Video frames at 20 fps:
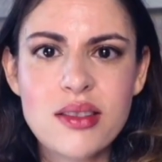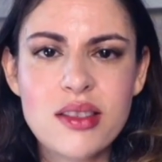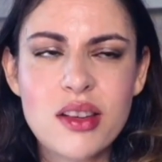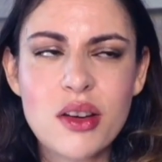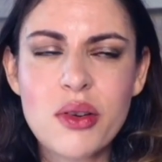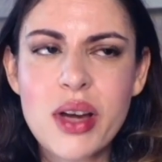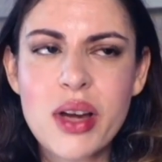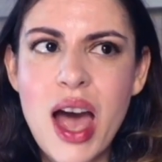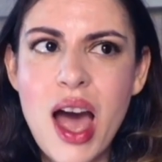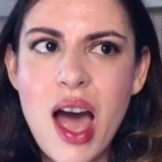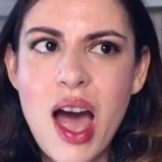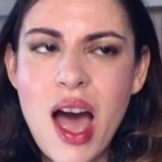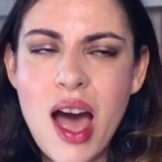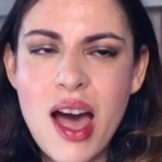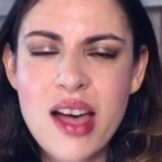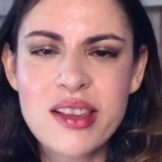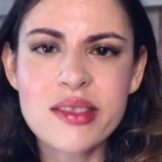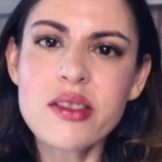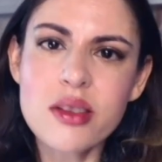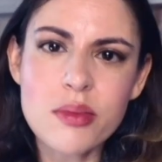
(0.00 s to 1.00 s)
So it
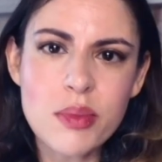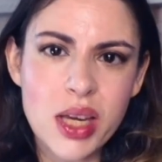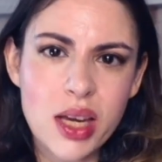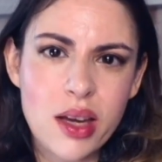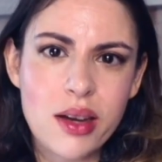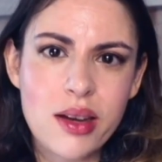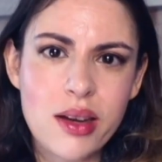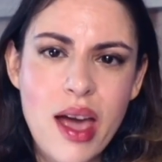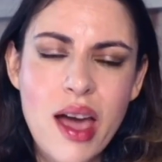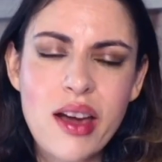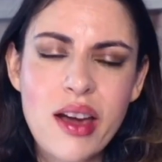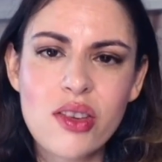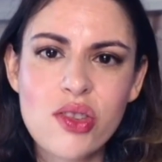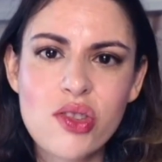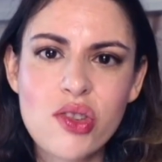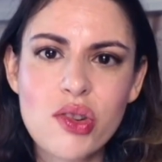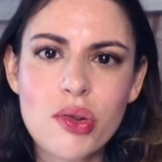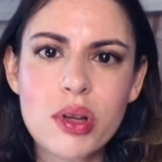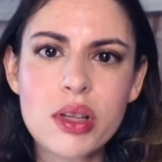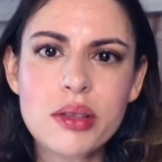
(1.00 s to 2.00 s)
has to be
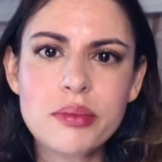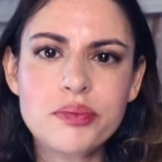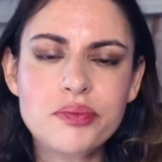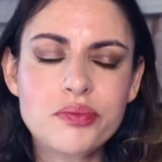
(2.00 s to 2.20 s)
contextual.